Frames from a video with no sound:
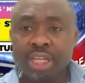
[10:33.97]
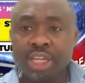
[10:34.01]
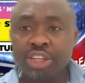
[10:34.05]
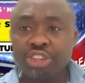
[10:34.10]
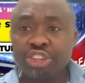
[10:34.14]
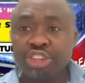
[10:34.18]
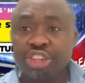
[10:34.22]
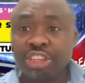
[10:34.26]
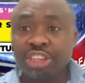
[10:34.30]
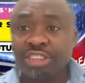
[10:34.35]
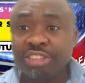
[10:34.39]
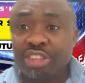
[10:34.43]

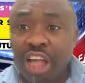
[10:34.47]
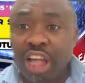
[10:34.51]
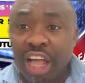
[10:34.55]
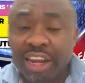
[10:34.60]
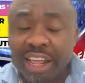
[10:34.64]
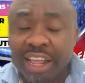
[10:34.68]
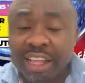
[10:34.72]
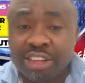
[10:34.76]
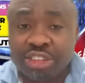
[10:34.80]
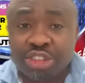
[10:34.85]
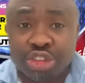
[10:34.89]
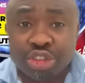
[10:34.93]
She
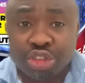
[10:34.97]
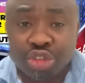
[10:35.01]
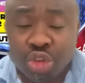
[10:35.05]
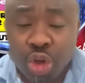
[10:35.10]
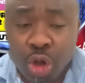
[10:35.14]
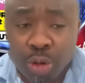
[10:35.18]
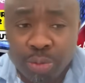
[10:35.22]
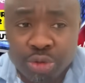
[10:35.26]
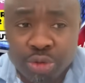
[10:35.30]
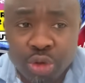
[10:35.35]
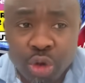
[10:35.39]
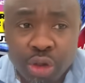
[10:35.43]

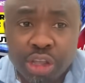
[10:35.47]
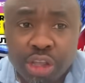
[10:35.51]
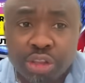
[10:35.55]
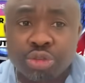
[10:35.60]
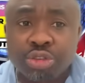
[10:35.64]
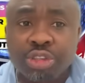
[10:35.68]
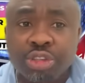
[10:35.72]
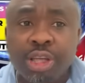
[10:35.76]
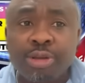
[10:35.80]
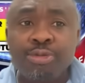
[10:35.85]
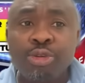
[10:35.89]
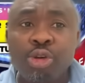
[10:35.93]
stopped talking to
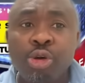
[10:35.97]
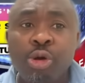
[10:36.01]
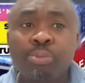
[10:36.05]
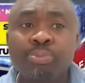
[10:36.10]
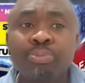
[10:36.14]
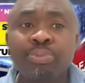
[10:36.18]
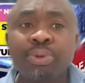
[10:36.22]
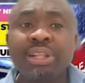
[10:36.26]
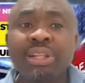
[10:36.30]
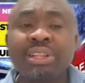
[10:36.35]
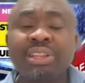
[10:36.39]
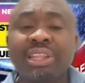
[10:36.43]
them
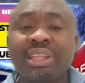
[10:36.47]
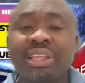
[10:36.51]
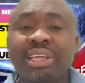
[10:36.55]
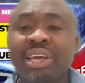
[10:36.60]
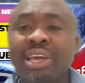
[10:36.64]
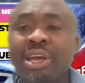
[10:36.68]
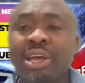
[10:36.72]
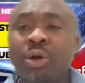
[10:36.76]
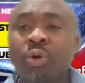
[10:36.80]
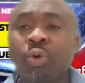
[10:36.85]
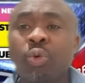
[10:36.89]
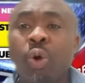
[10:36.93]
completely.
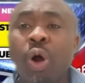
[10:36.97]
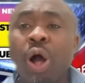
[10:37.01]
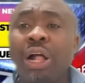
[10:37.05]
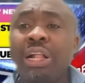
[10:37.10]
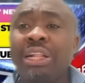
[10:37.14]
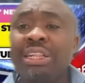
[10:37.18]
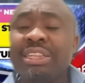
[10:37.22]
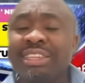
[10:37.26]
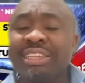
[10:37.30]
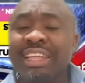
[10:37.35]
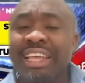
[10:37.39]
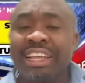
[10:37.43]

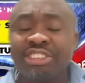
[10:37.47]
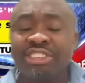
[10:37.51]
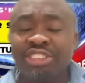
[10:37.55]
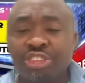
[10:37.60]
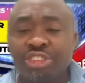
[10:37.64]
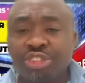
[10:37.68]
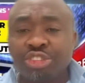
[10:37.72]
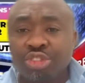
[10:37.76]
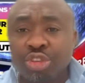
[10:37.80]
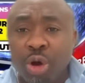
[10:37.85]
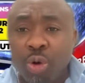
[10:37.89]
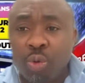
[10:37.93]
One day she
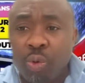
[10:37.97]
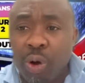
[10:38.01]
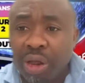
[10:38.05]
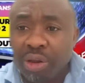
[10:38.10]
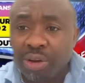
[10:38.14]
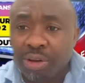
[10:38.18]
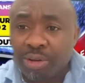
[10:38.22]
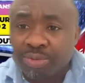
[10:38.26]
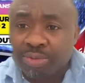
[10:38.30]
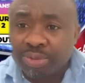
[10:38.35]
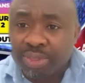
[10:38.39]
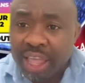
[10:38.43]
saw one
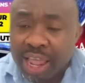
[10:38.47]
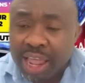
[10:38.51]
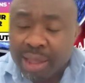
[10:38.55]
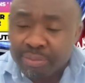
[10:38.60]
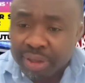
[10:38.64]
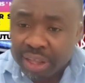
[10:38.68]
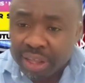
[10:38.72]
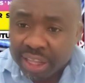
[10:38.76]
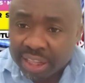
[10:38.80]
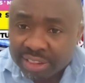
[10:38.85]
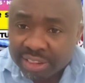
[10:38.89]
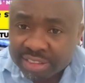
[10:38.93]
of them
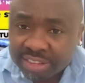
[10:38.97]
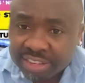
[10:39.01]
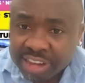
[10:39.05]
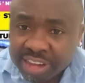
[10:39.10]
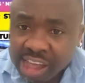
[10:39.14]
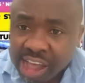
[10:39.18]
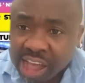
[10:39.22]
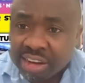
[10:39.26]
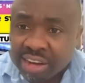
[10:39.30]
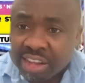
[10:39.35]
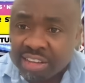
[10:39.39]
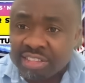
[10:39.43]
in
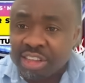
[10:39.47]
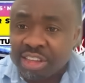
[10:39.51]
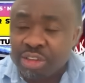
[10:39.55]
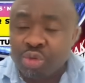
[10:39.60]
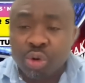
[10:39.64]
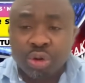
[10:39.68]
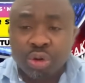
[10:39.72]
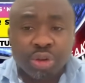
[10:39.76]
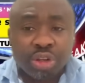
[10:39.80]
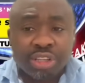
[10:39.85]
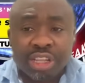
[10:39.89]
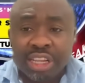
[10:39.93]
town and said,
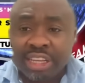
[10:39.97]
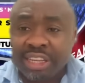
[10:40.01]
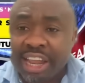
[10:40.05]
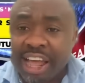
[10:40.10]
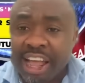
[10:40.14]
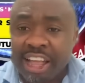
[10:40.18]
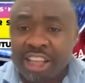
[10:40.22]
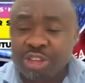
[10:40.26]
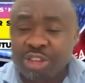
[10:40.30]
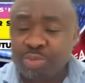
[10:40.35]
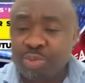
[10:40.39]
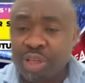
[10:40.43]
"You are not a
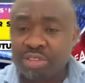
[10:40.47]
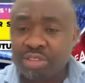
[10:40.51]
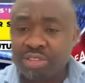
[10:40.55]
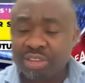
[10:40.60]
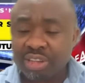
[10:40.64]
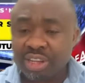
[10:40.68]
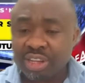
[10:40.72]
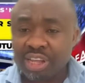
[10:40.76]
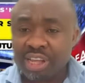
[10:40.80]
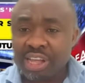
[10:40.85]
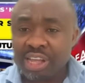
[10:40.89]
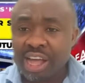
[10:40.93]
nice person.